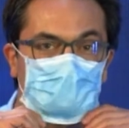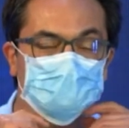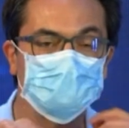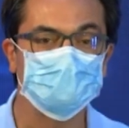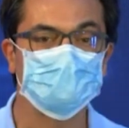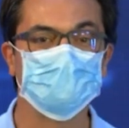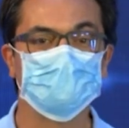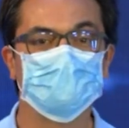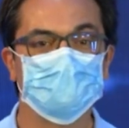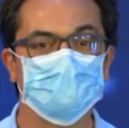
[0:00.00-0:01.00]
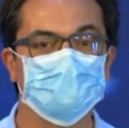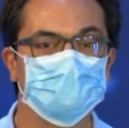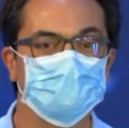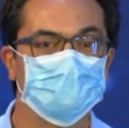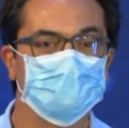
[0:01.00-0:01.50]

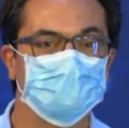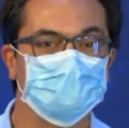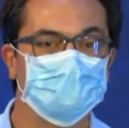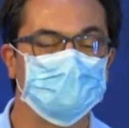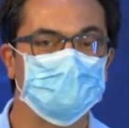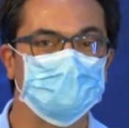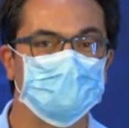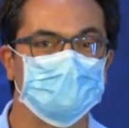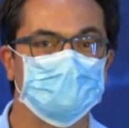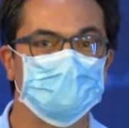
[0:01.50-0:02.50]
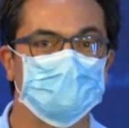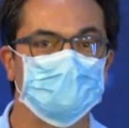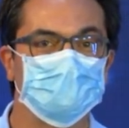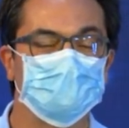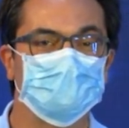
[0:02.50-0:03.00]

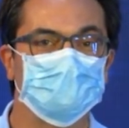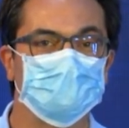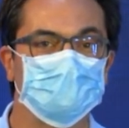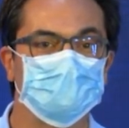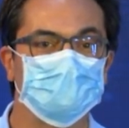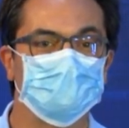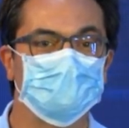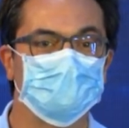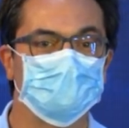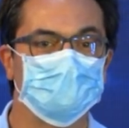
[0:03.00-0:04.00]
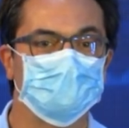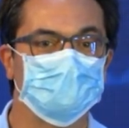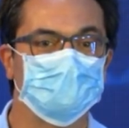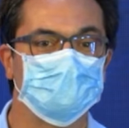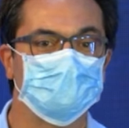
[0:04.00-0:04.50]

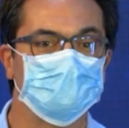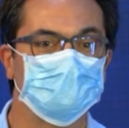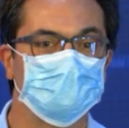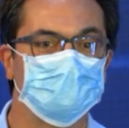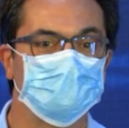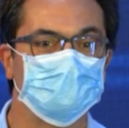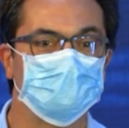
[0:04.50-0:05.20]
The person shown says nothing.